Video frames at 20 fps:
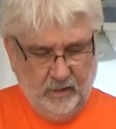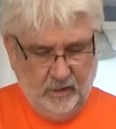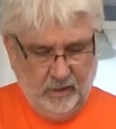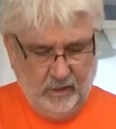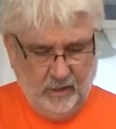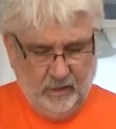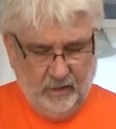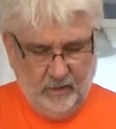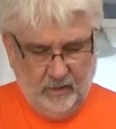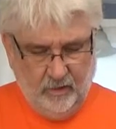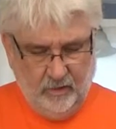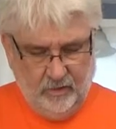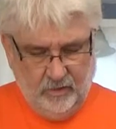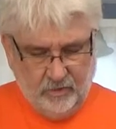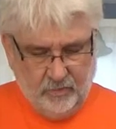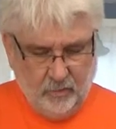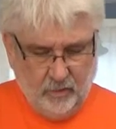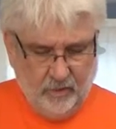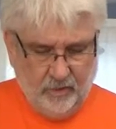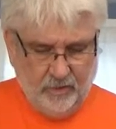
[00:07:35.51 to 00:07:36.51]
And you
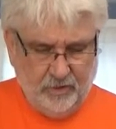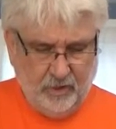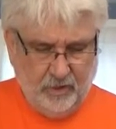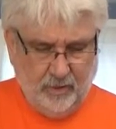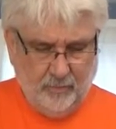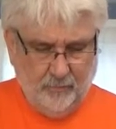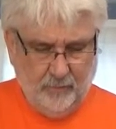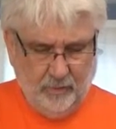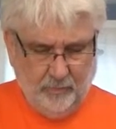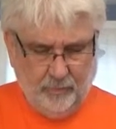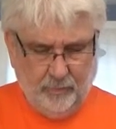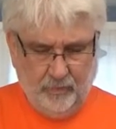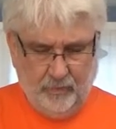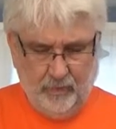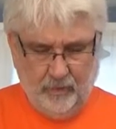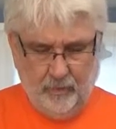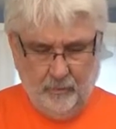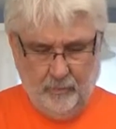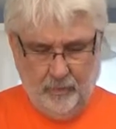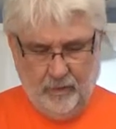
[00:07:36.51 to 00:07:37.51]
just want to chop them up a
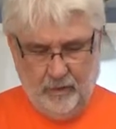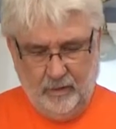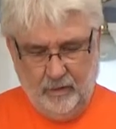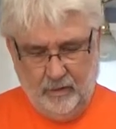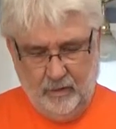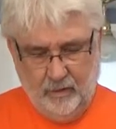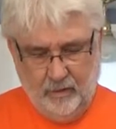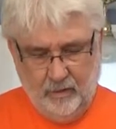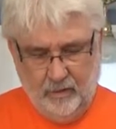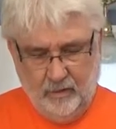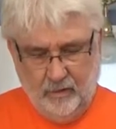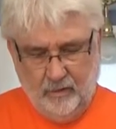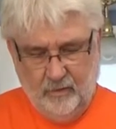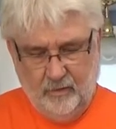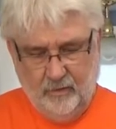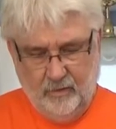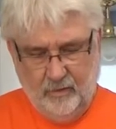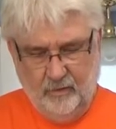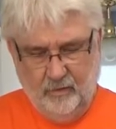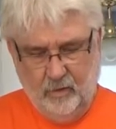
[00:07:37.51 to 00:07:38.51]
little bit.
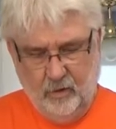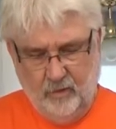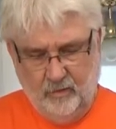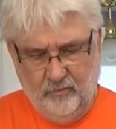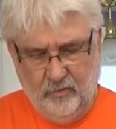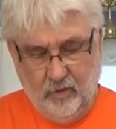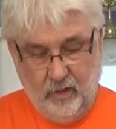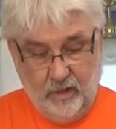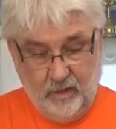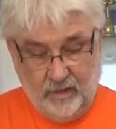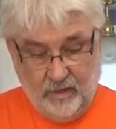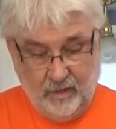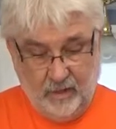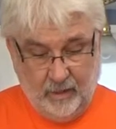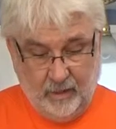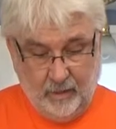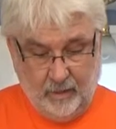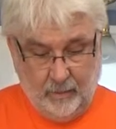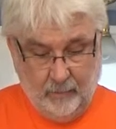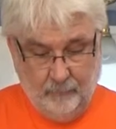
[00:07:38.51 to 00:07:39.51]
They're not very
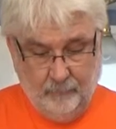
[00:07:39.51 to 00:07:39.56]
thick,